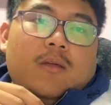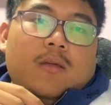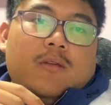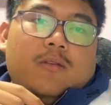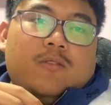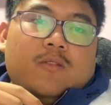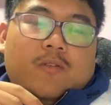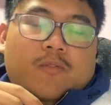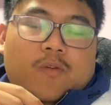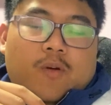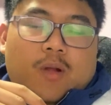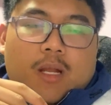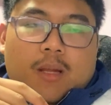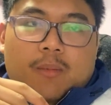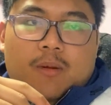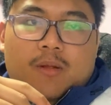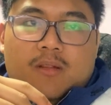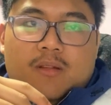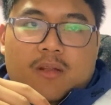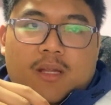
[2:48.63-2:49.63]
So for
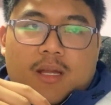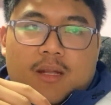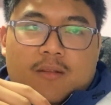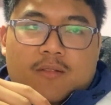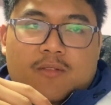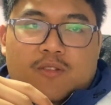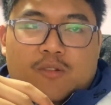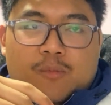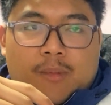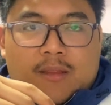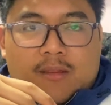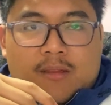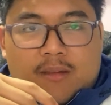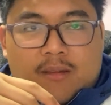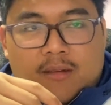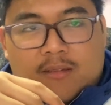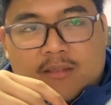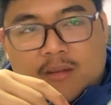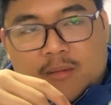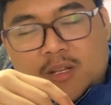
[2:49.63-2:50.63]
laboratory and instrumental
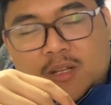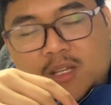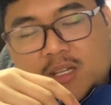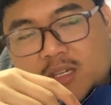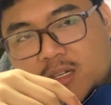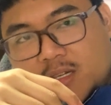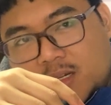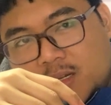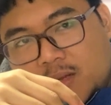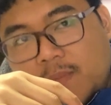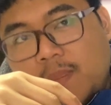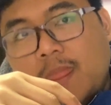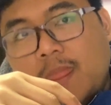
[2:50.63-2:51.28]
examination,